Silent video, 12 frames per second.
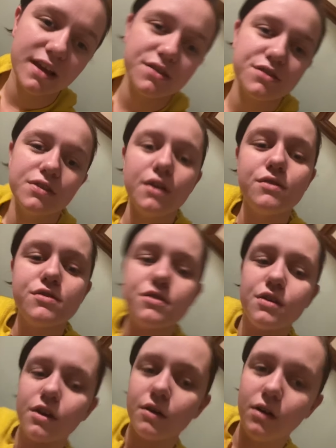So those
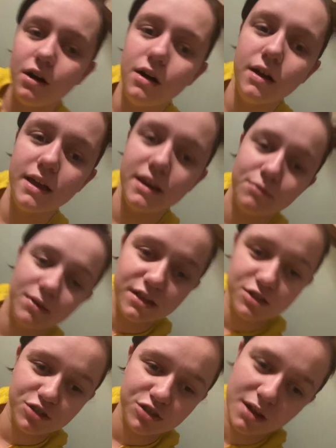two are in a
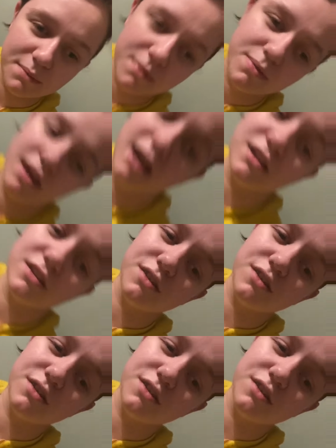relationship and are